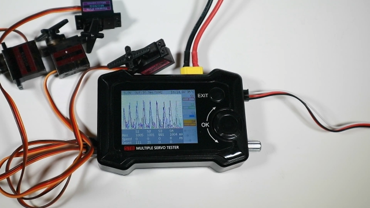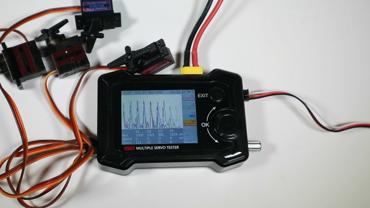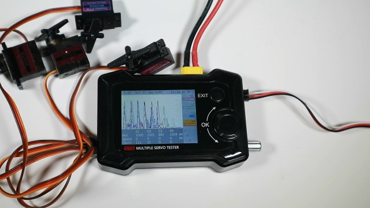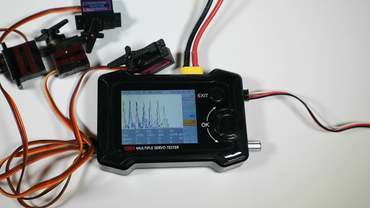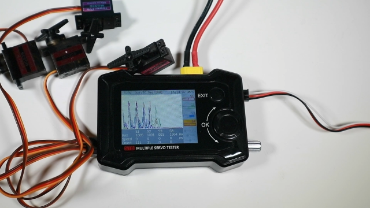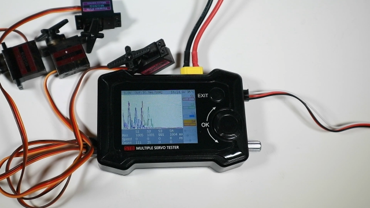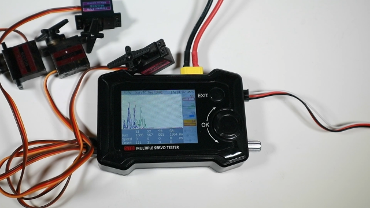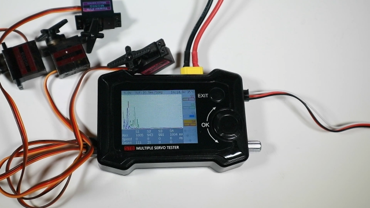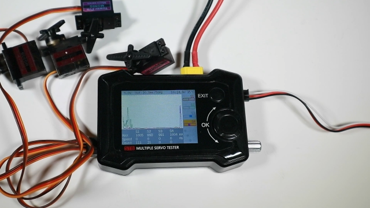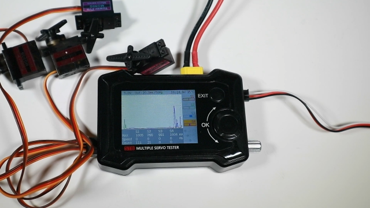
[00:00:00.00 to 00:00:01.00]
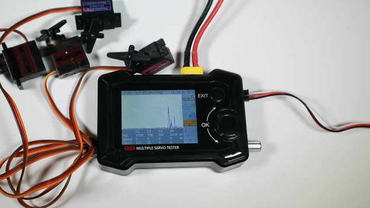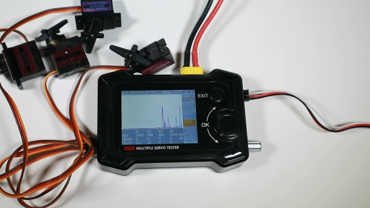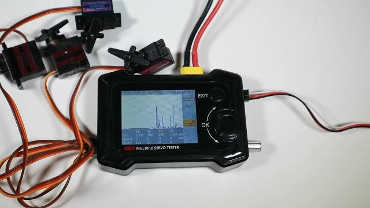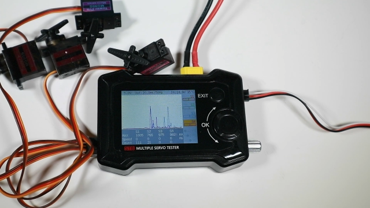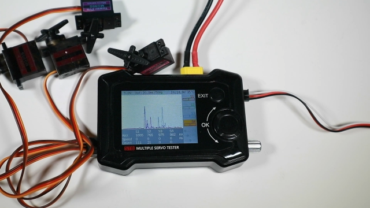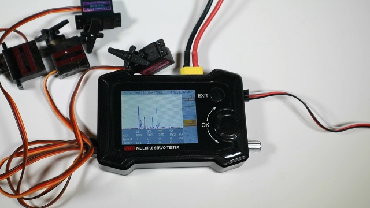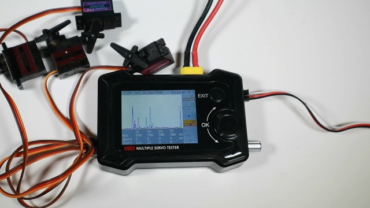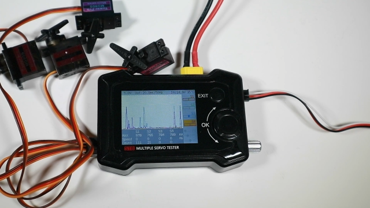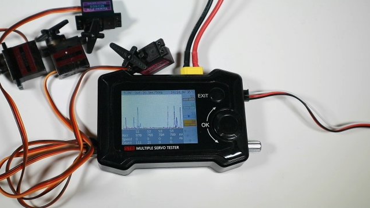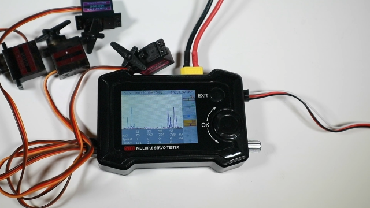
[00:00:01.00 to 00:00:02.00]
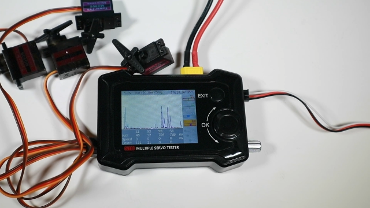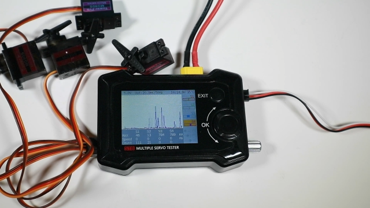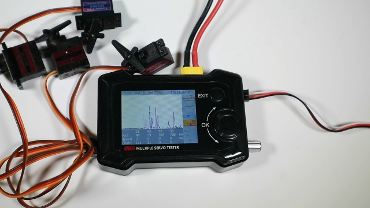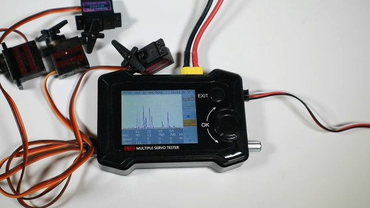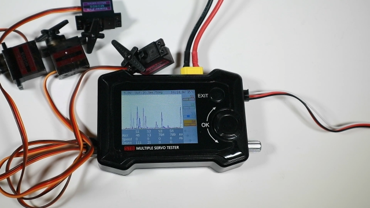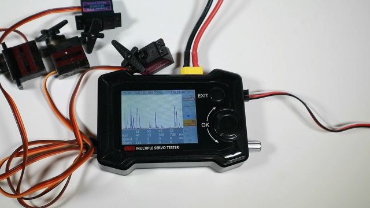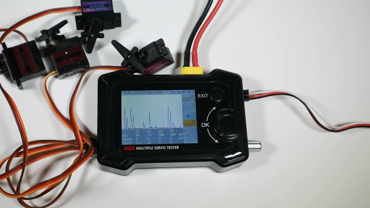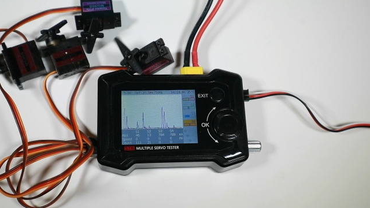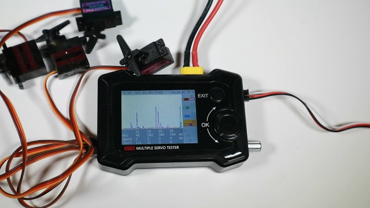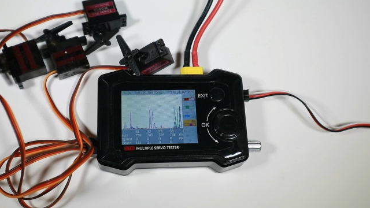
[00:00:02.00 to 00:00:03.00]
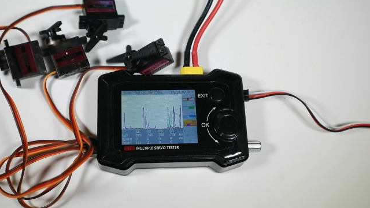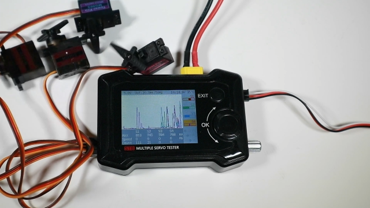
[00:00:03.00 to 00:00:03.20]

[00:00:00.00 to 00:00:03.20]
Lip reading: Nobody's mouth can be seen.